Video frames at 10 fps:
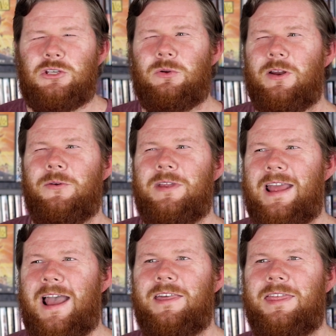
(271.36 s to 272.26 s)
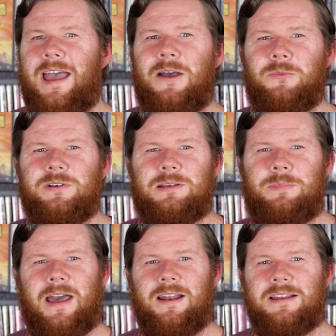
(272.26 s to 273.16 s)
So I don't get how that was a
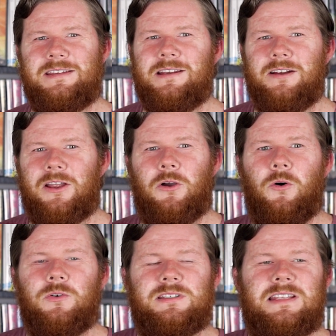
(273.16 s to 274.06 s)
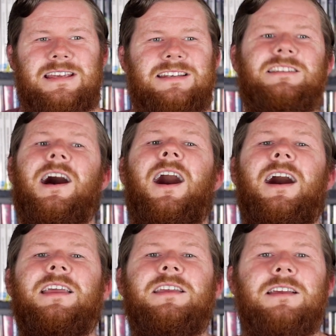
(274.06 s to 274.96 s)
bad idea and caused the
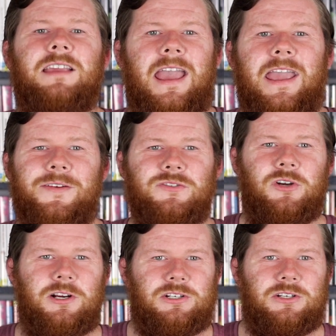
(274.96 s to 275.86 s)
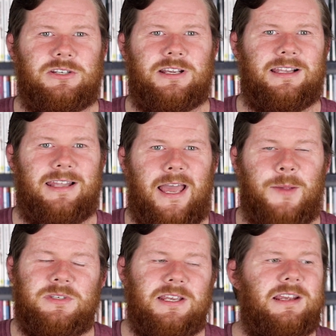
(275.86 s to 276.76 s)
entire cave structure to
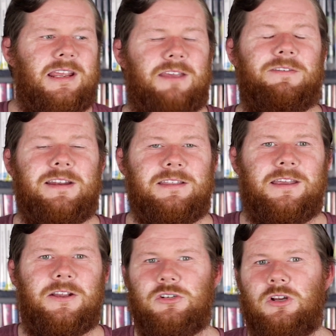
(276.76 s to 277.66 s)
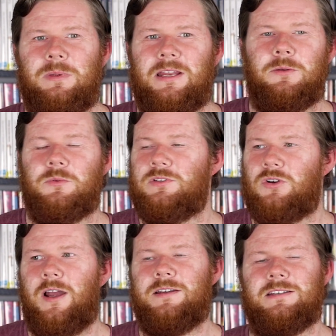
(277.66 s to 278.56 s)
collapse. If anything, it should have been he was
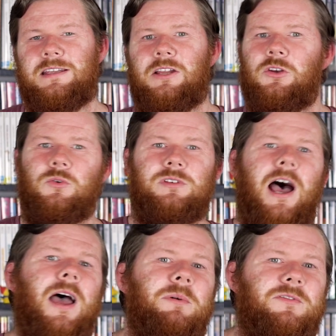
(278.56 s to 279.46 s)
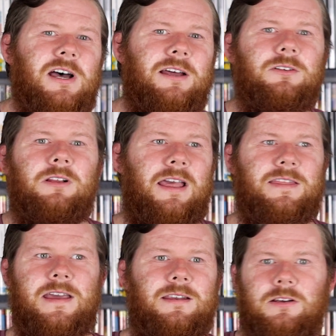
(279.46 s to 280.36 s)
trying to dig a new type of tunnel,
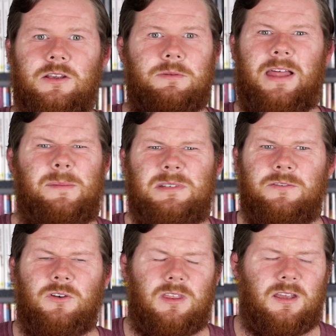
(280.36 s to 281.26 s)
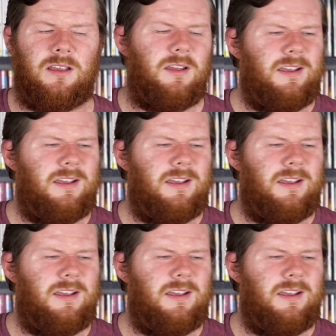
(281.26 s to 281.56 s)
and then it collapsed everything.